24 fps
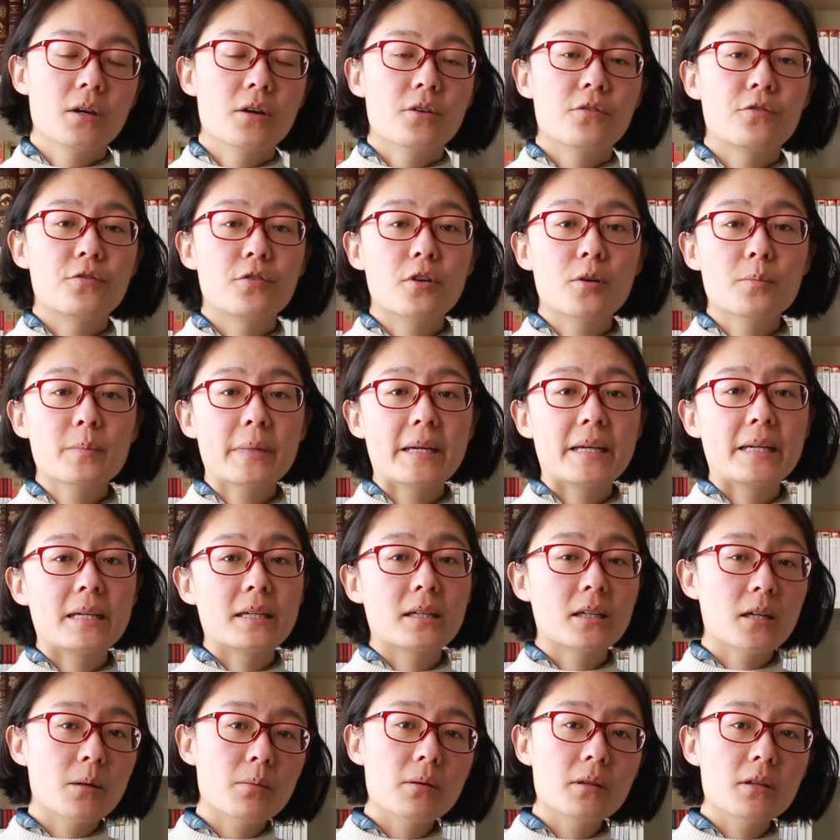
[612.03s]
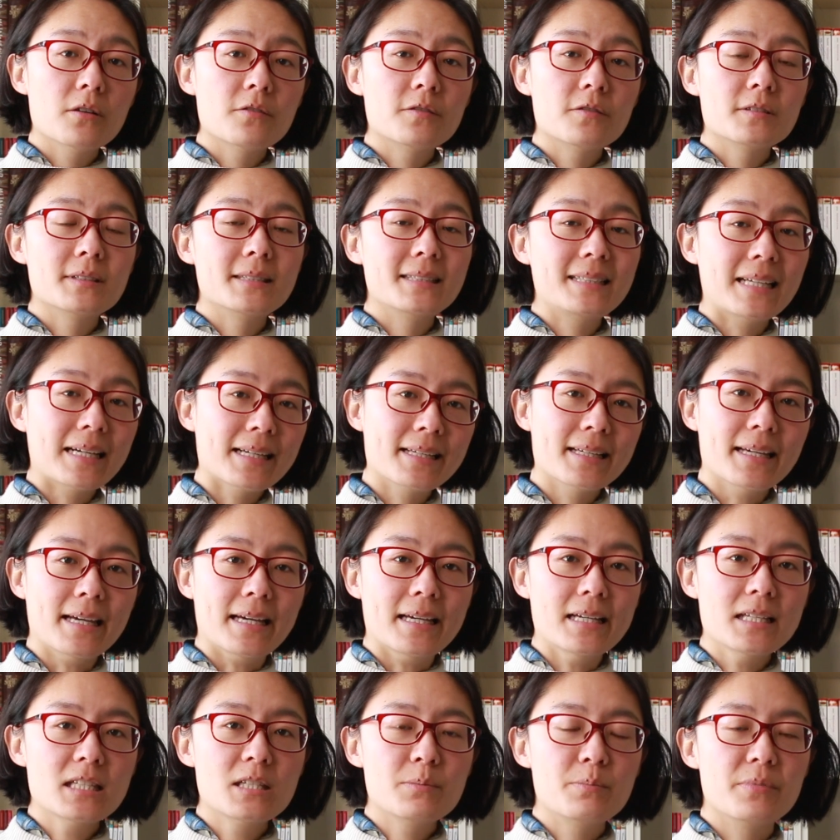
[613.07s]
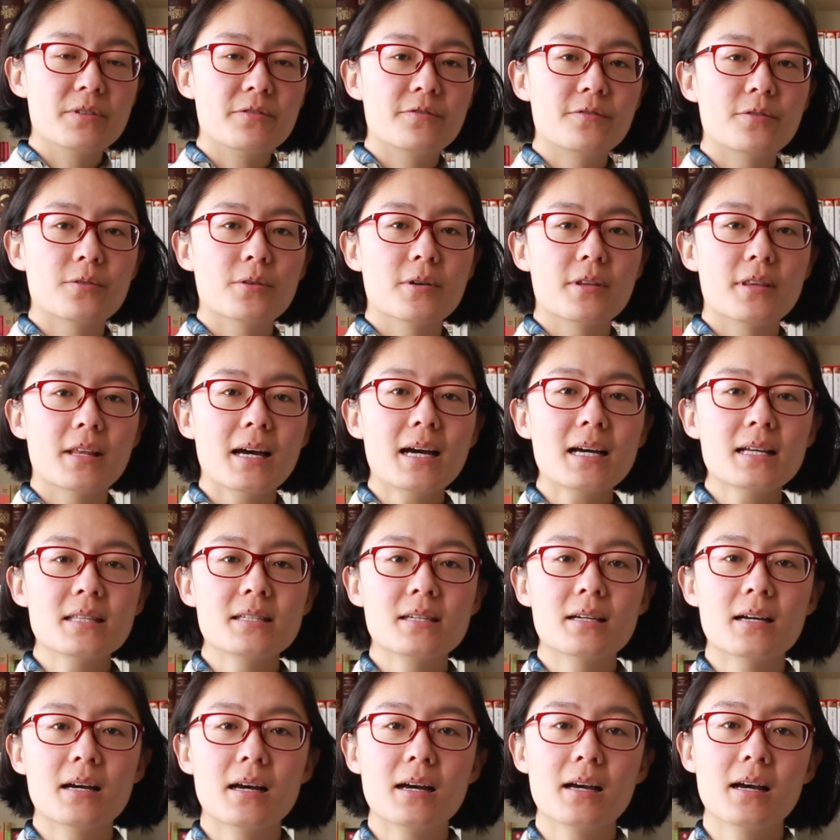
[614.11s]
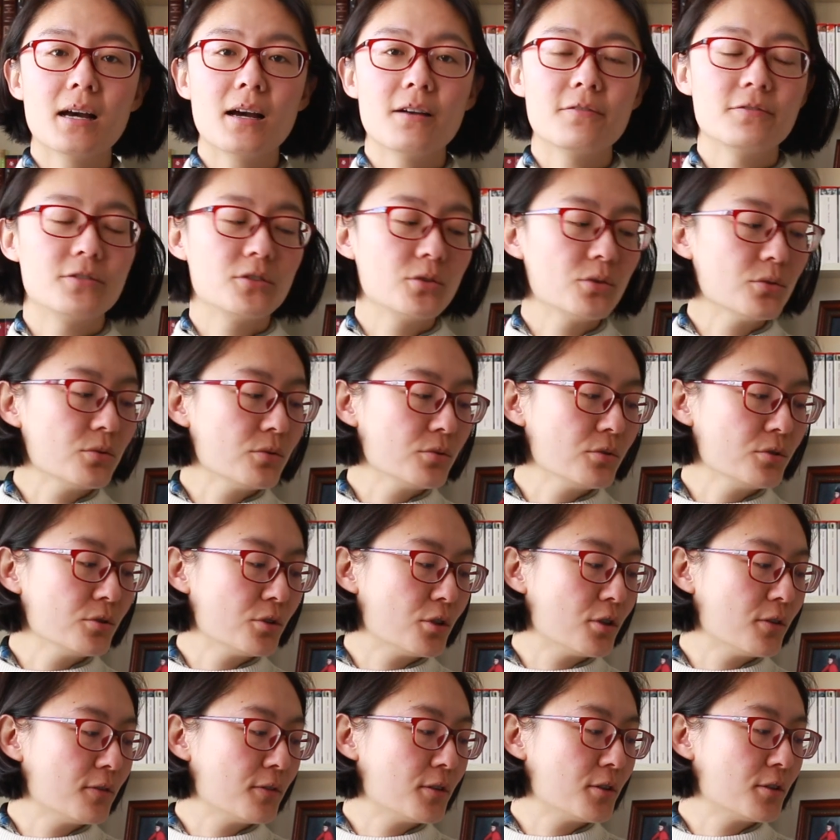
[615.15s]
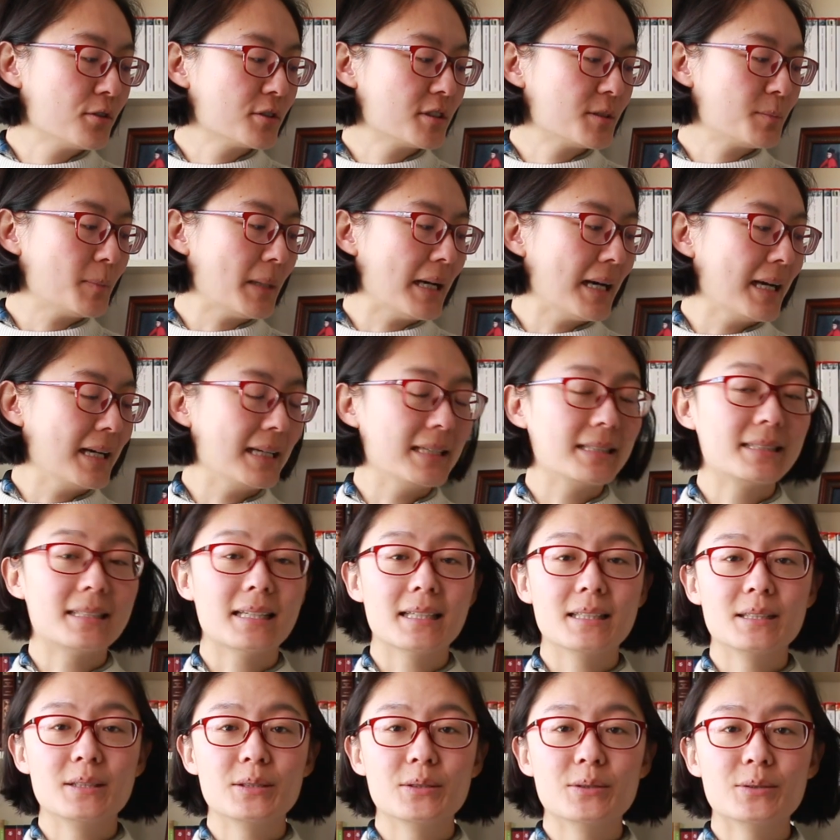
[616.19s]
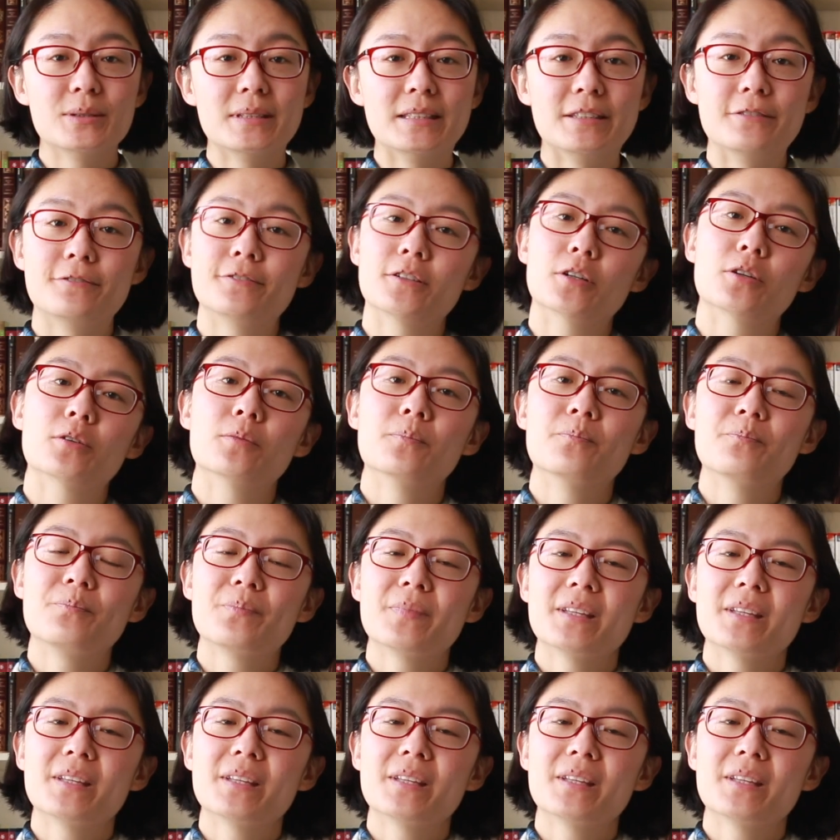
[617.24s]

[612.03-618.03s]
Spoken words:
From a couple of decades before that, I have two novels by Daniel Defoe.